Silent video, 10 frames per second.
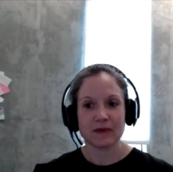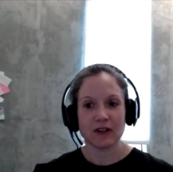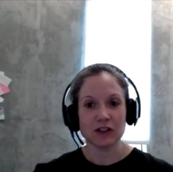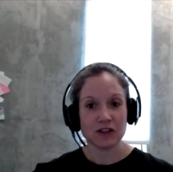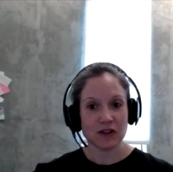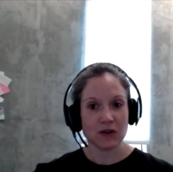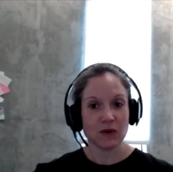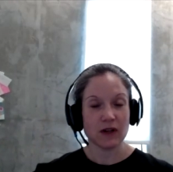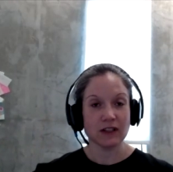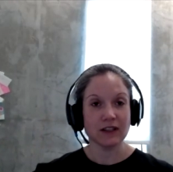
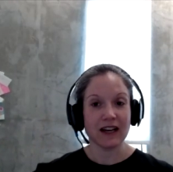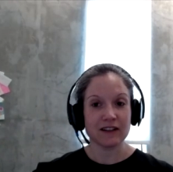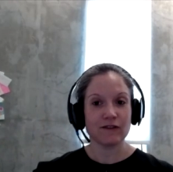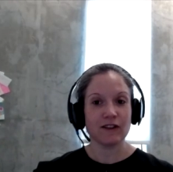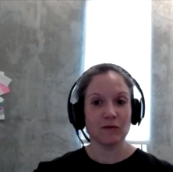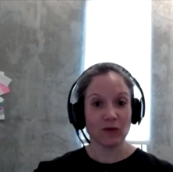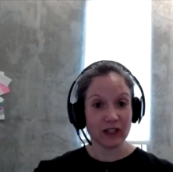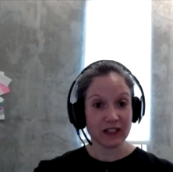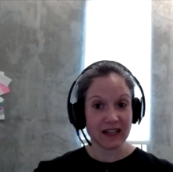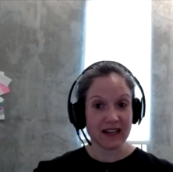also, a lot of them
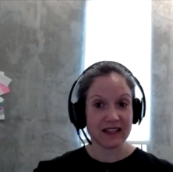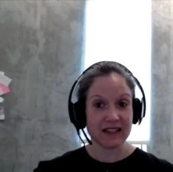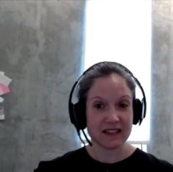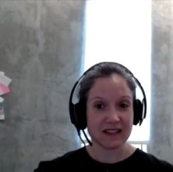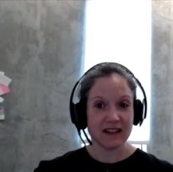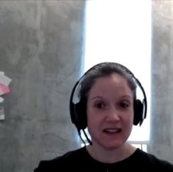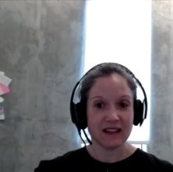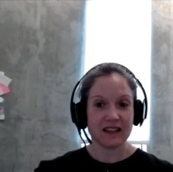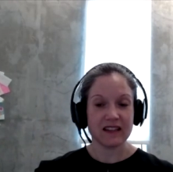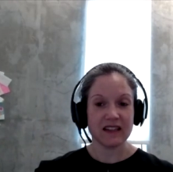realize
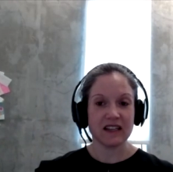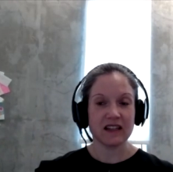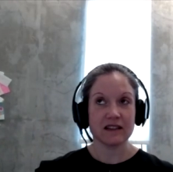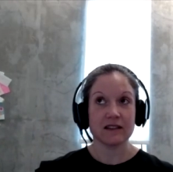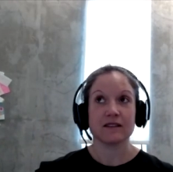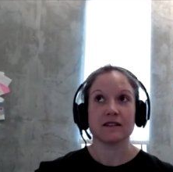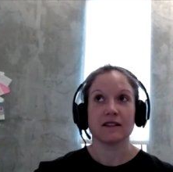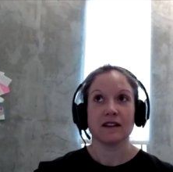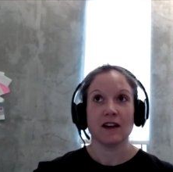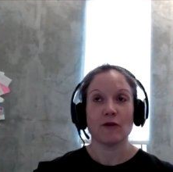the
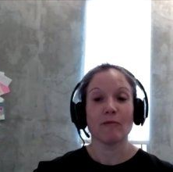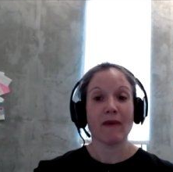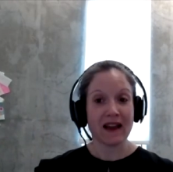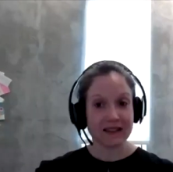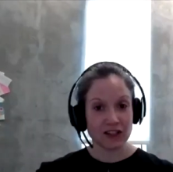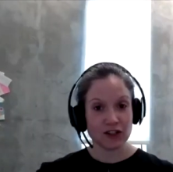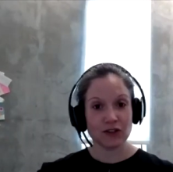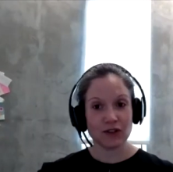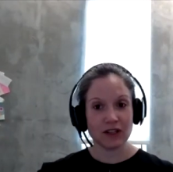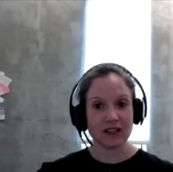
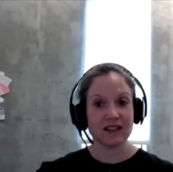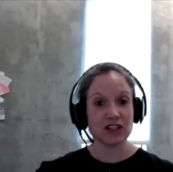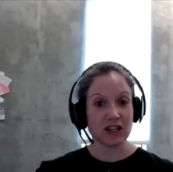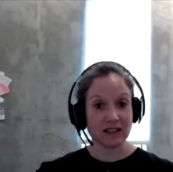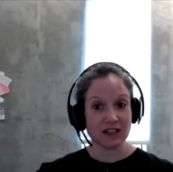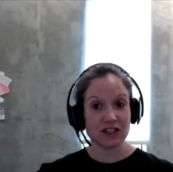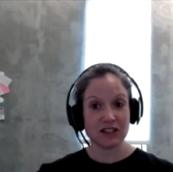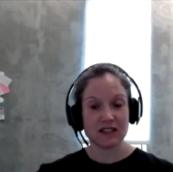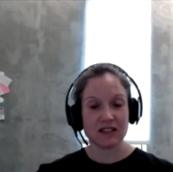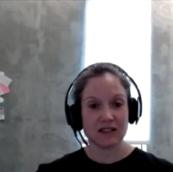magnitude and the
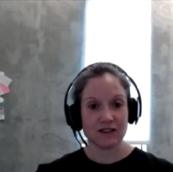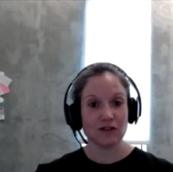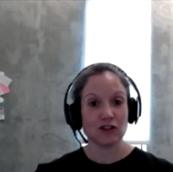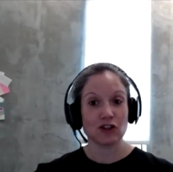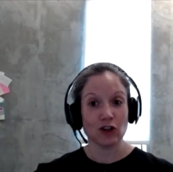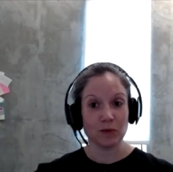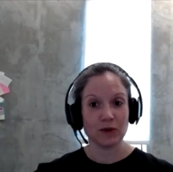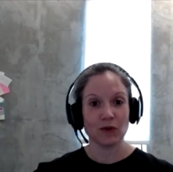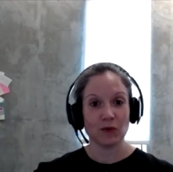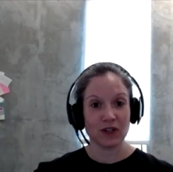challenges, so the scope
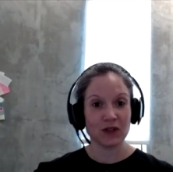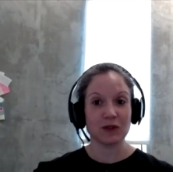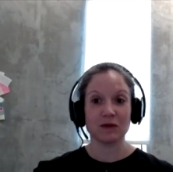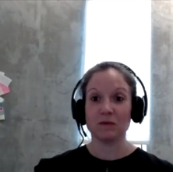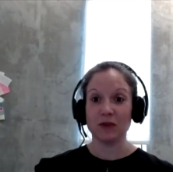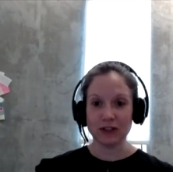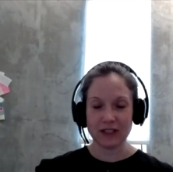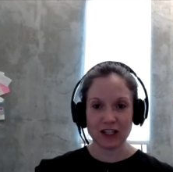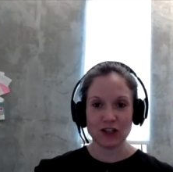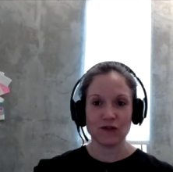of the work with
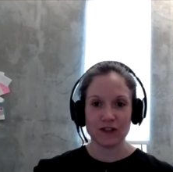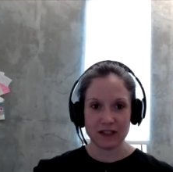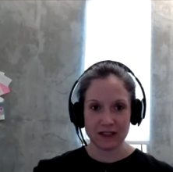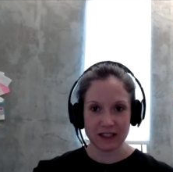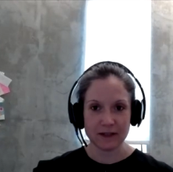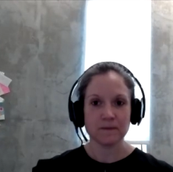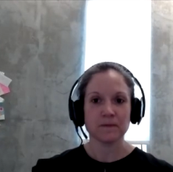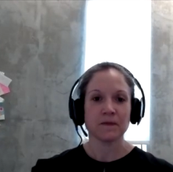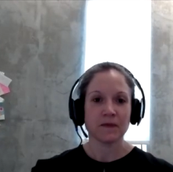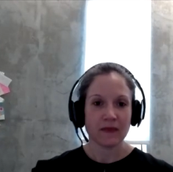building a new facility.
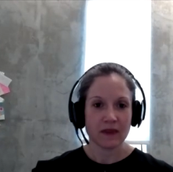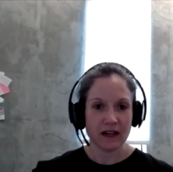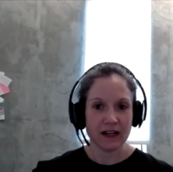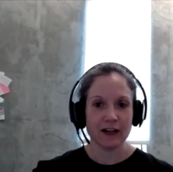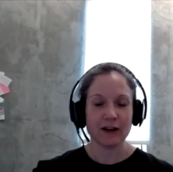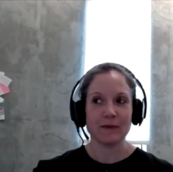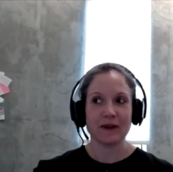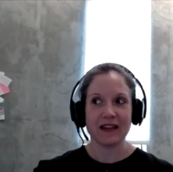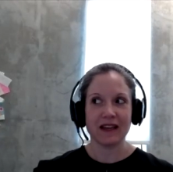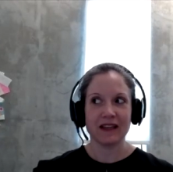Um,
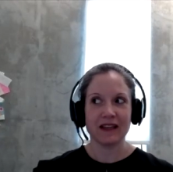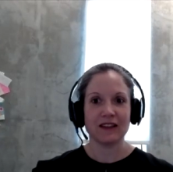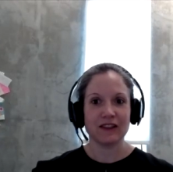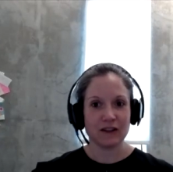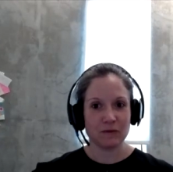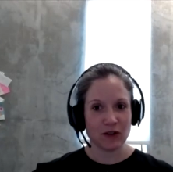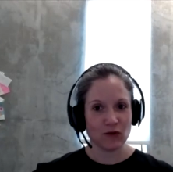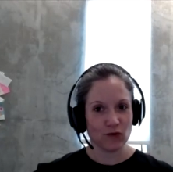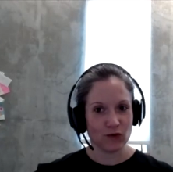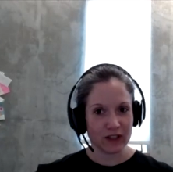and they've
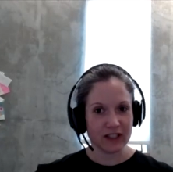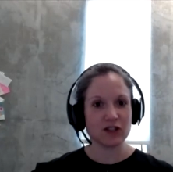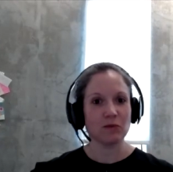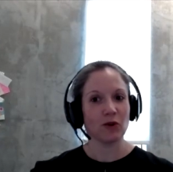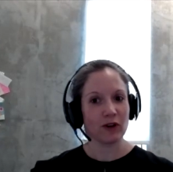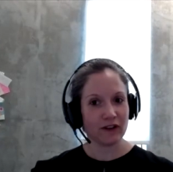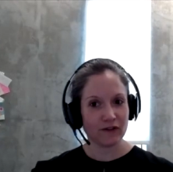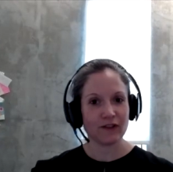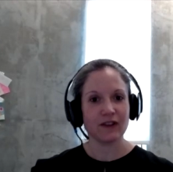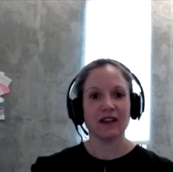been really supportive
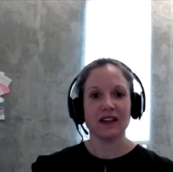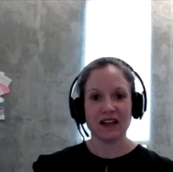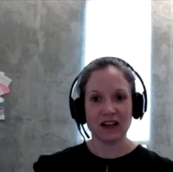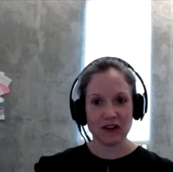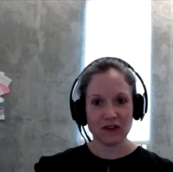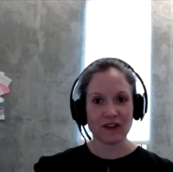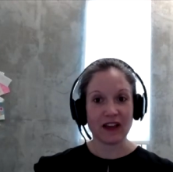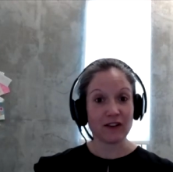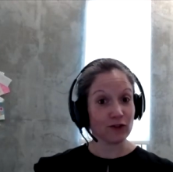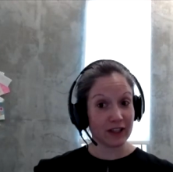of
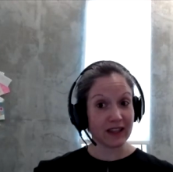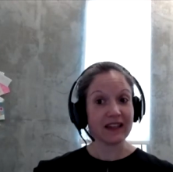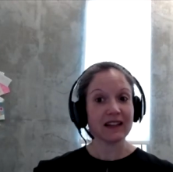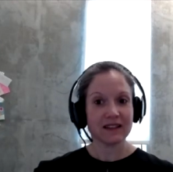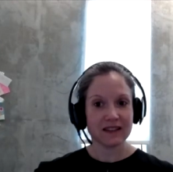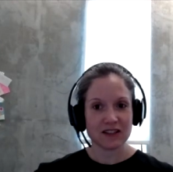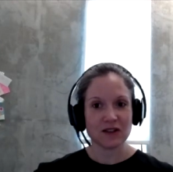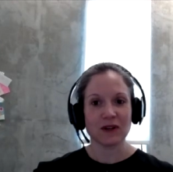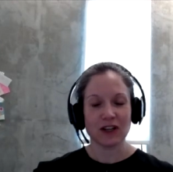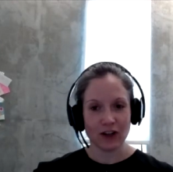everything that's
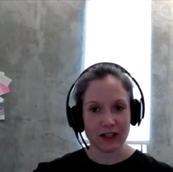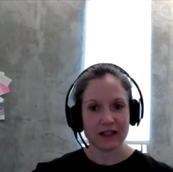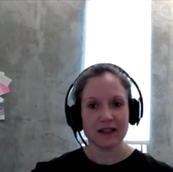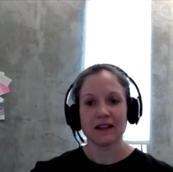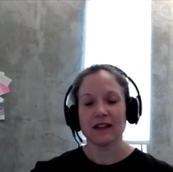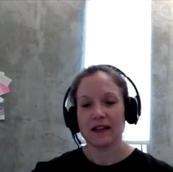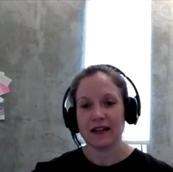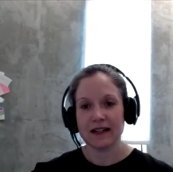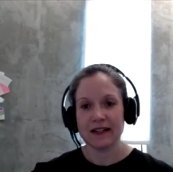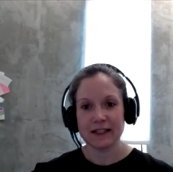going on.
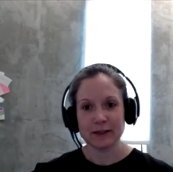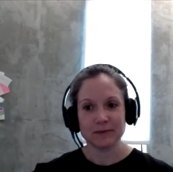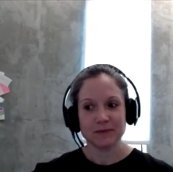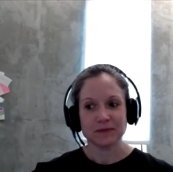Um,